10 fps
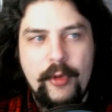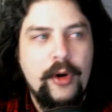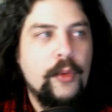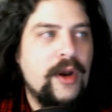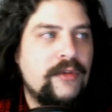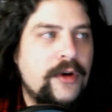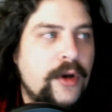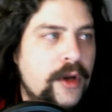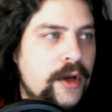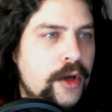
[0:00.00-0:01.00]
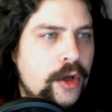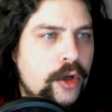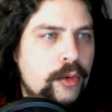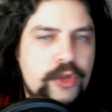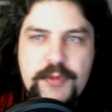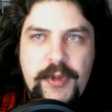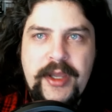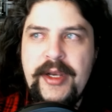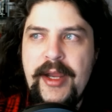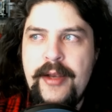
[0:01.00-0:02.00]
or whatever, just
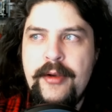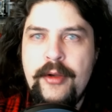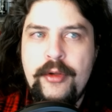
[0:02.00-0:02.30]
plug it in,